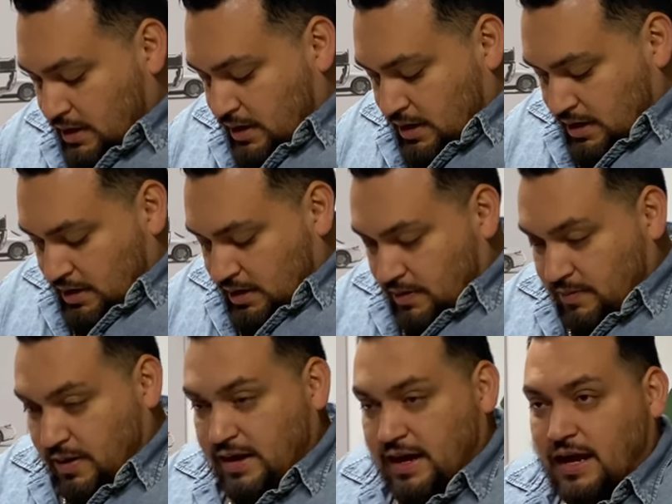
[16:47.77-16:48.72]
Yeah, but it's
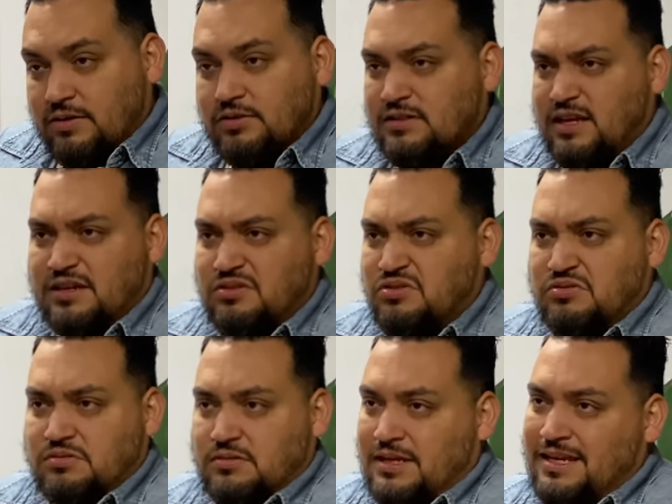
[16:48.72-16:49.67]
so much easier. But now it's like you
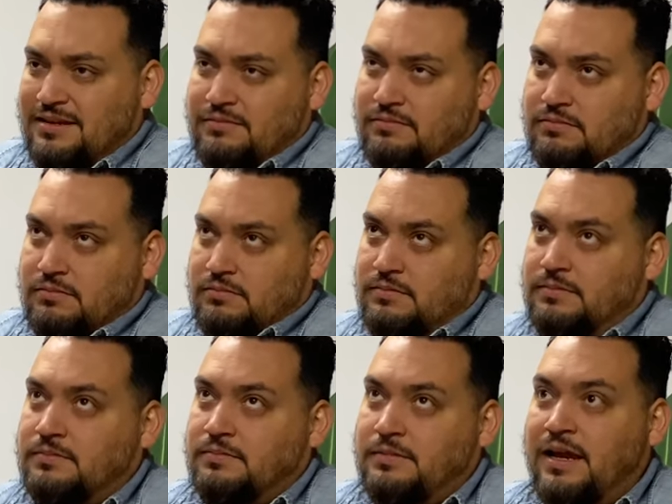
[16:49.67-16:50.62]
just eat.
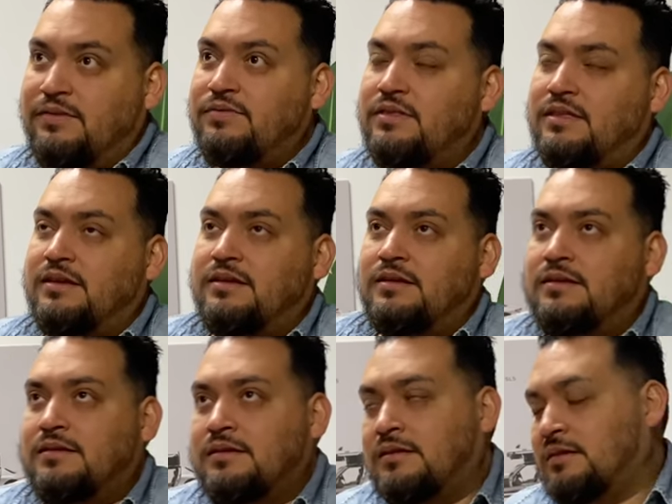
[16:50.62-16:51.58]
You eat everything.
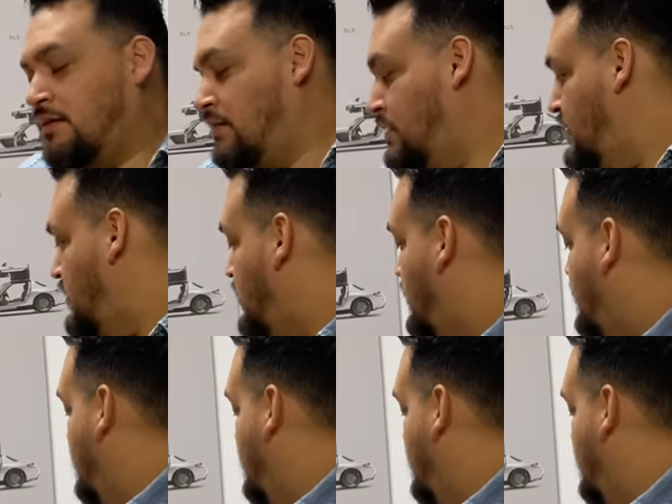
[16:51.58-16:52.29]
Just make sure